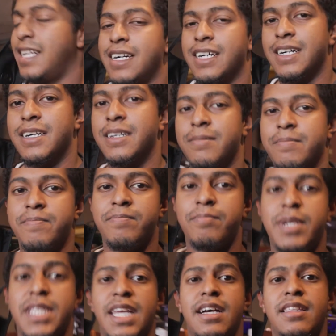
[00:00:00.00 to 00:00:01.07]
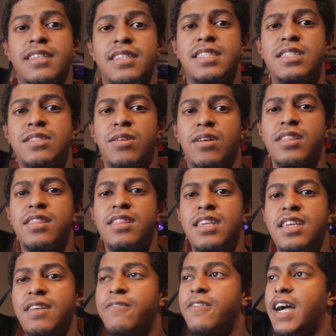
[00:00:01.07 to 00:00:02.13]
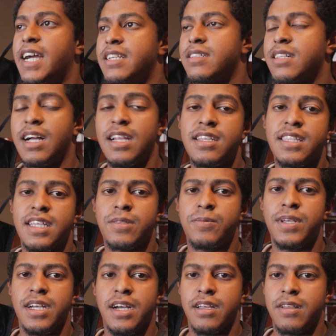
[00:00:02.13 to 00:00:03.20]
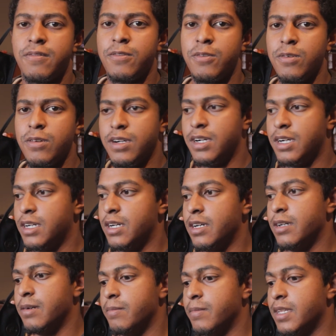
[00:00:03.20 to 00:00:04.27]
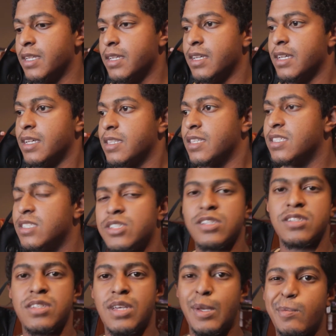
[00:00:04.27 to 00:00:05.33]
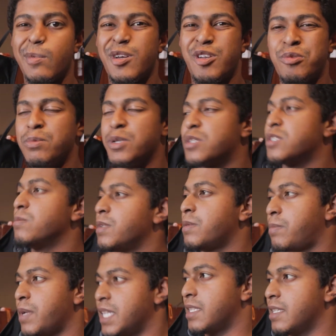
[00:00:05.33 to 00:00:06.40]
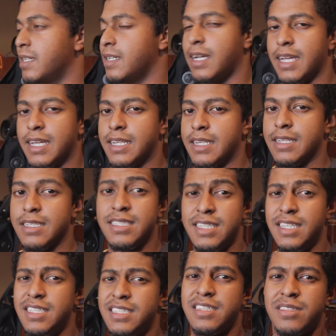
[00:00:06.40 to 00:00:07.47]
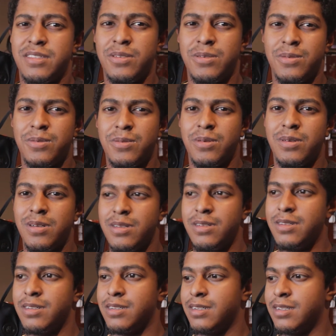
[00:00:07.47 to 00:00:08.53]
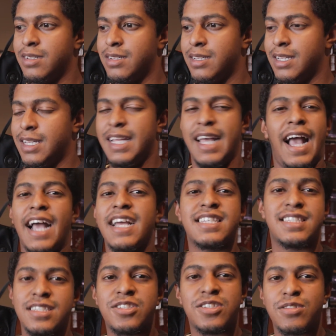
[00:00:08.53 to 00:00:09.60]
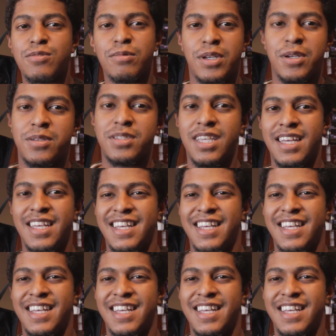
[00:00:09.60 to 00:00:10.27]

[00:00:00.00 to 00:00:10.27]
But yeah, this is not the final color that we're going for. This is just so that my room looks a bit better and it's easier to, I guess it's just for looks.